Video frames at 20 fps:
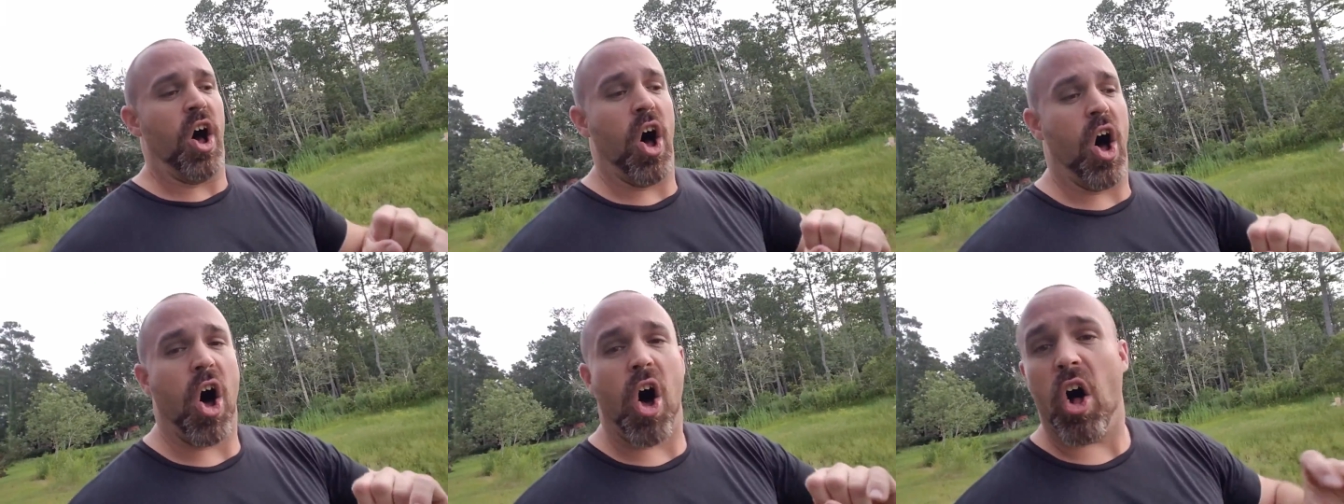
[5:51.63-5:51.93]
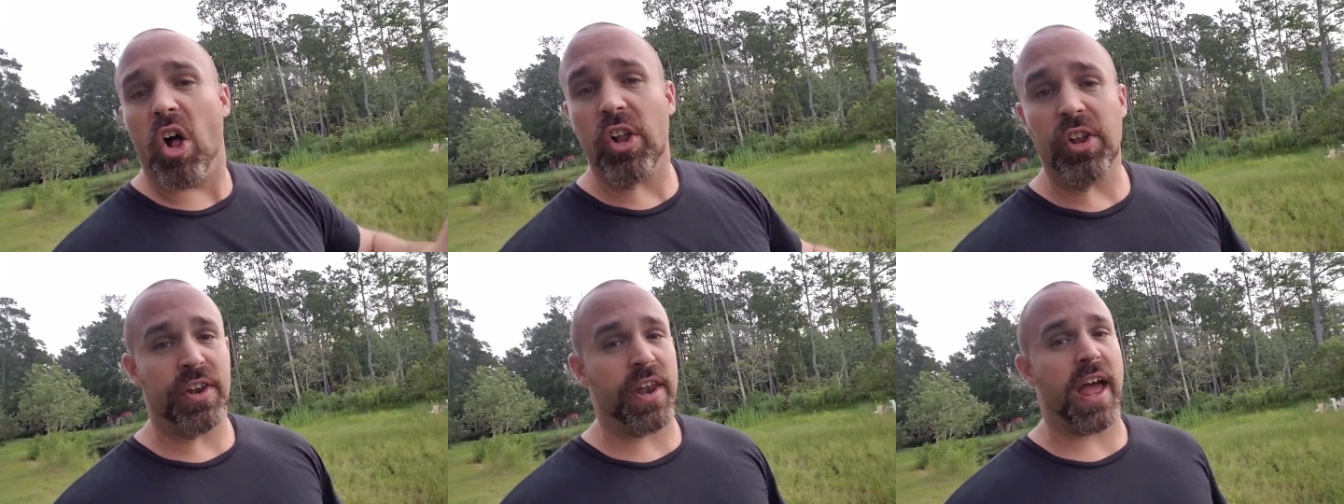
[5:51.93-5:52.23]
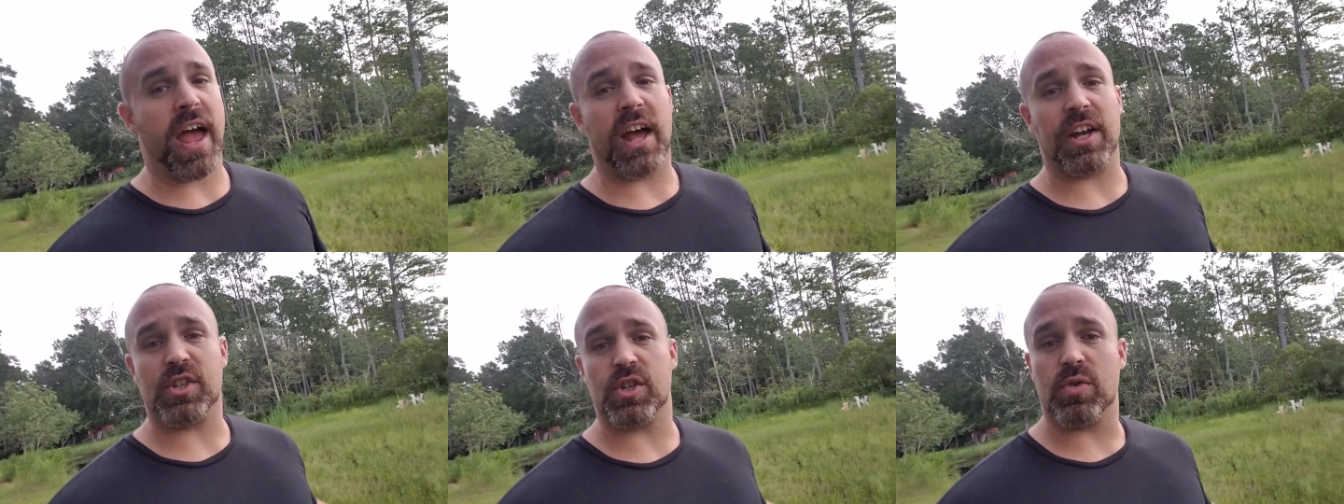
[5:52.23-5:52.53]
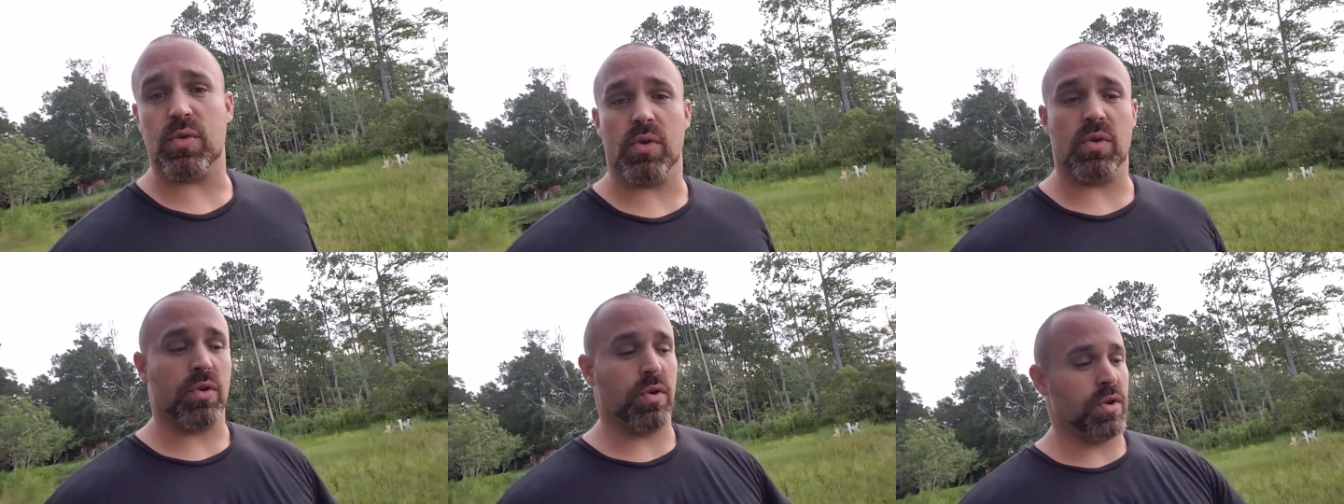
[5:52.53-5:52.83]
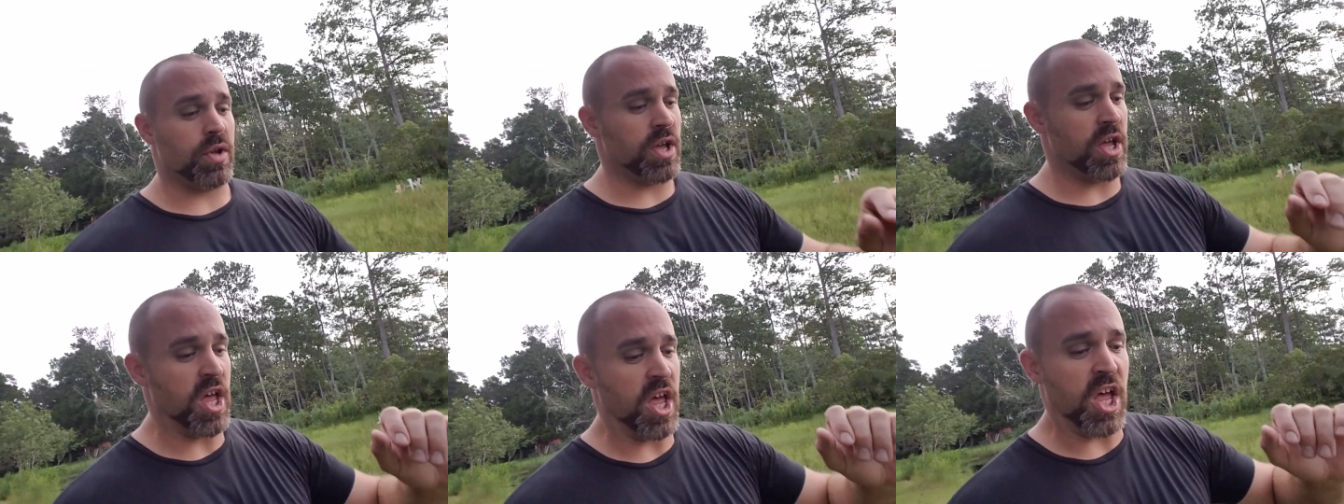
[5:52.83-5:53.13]
all
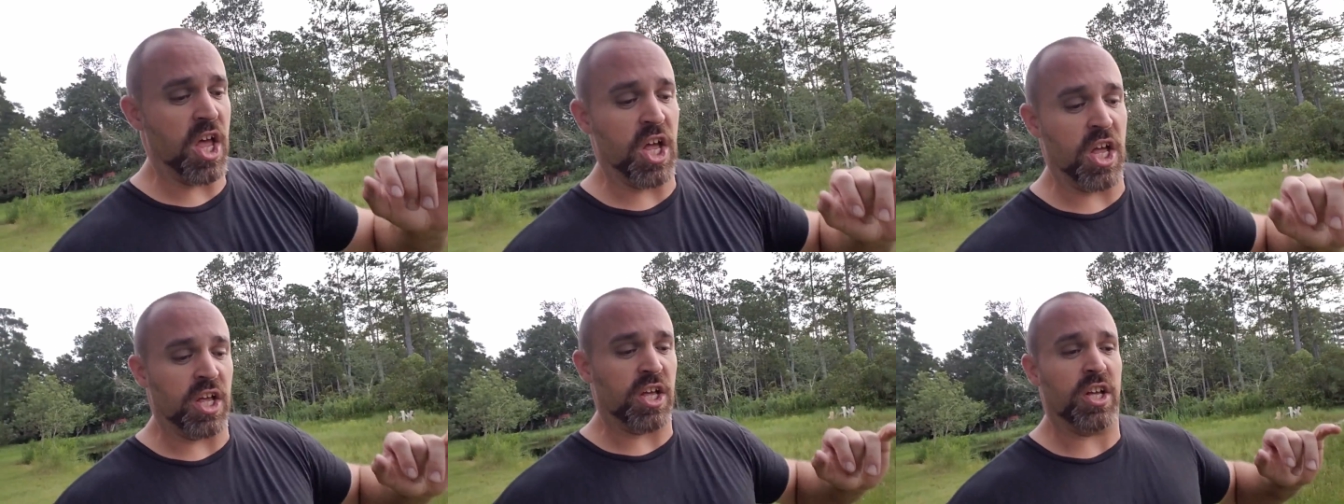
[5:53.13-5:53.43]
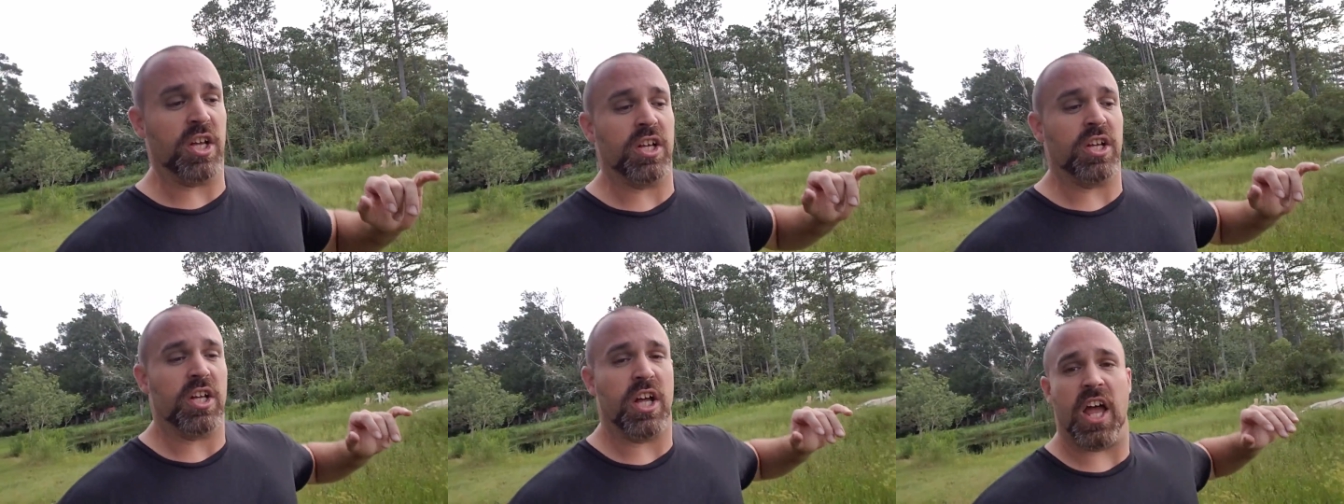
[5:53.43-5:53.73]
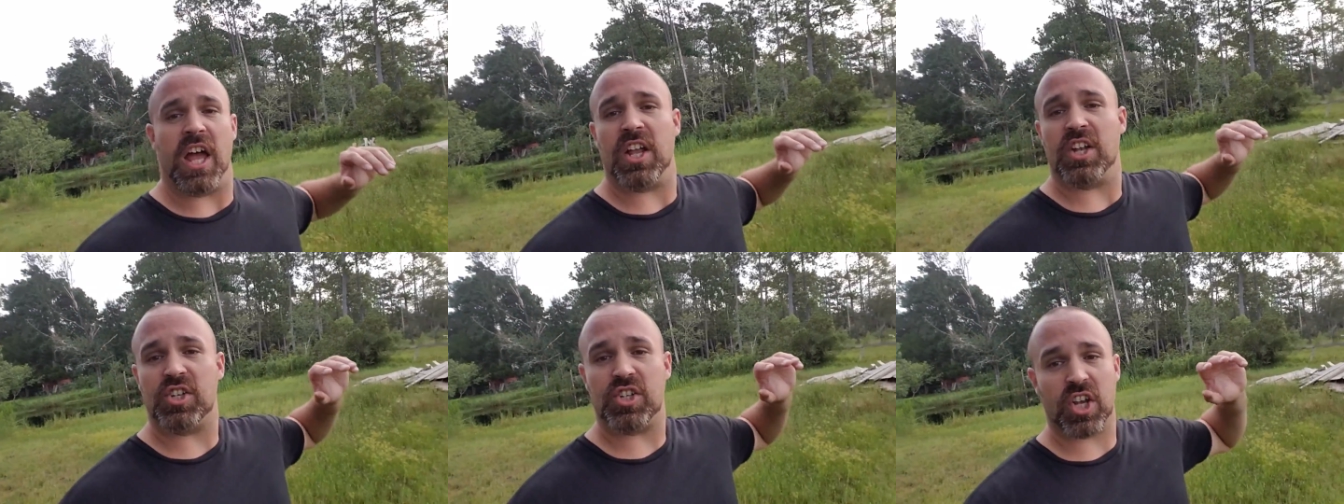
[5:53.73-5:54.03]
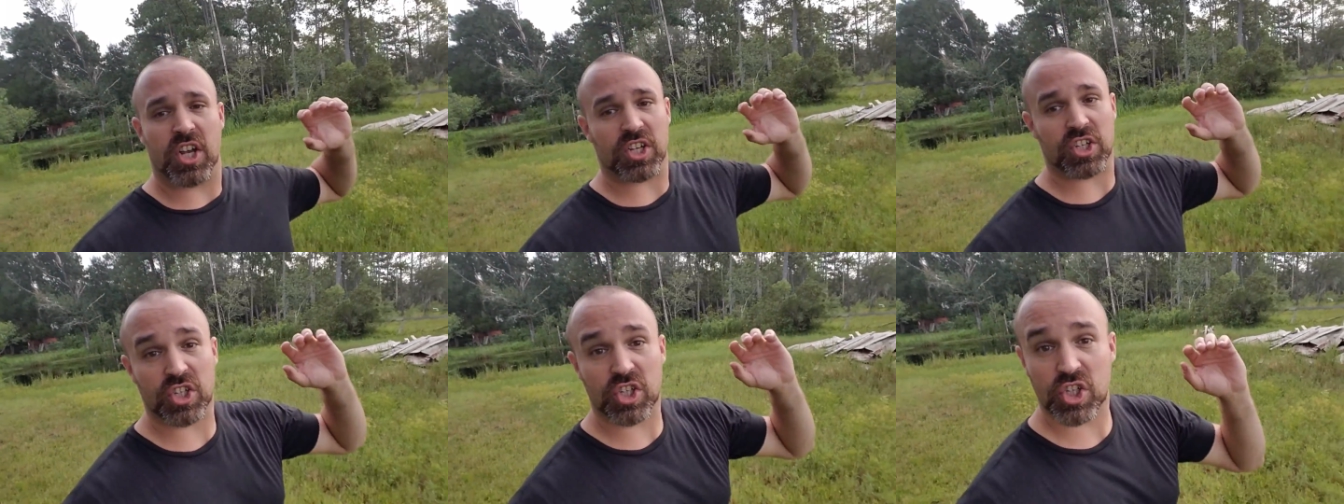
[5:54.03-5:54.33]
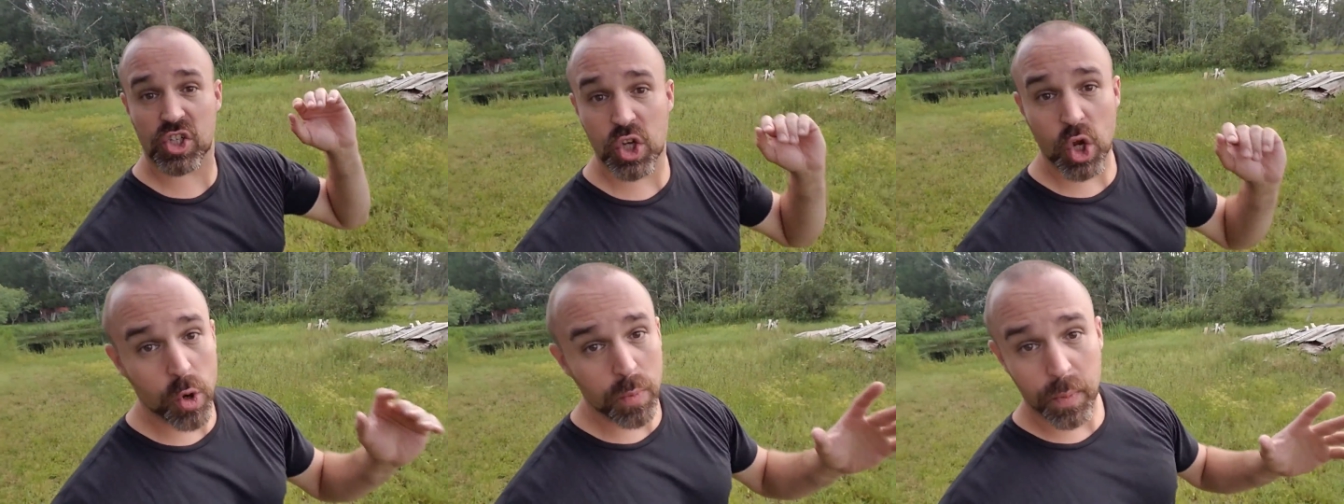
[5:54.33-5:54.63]
natural, and just
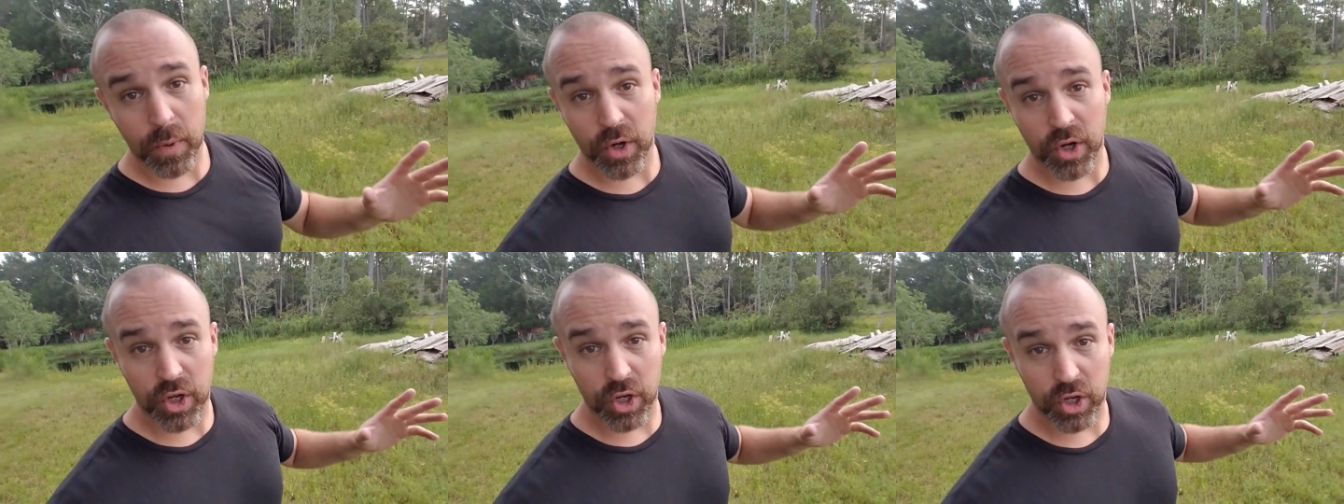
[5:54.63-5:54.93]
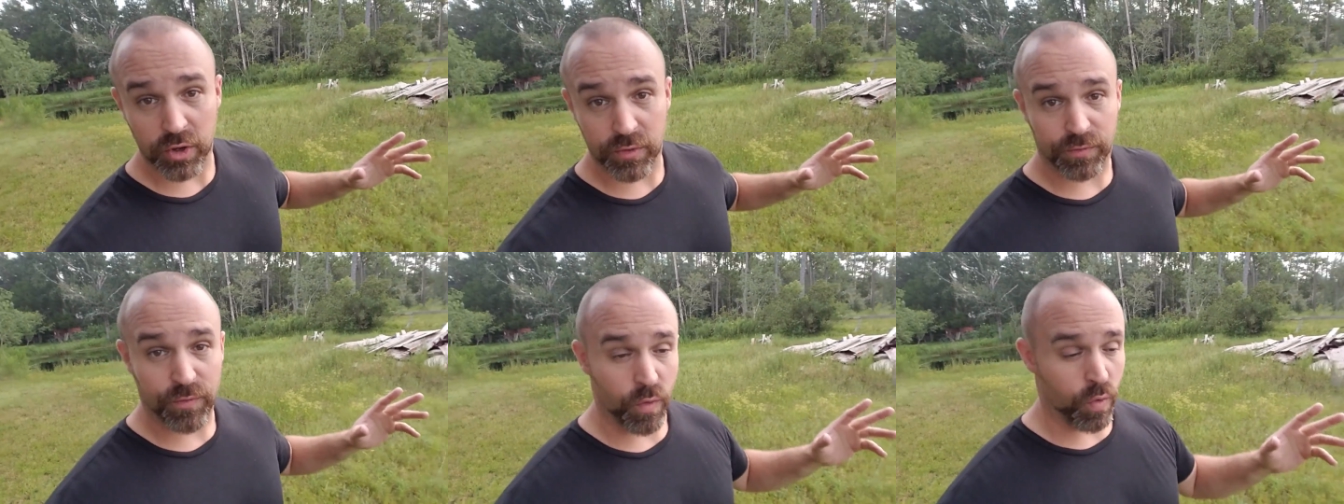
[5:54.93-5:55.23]
super good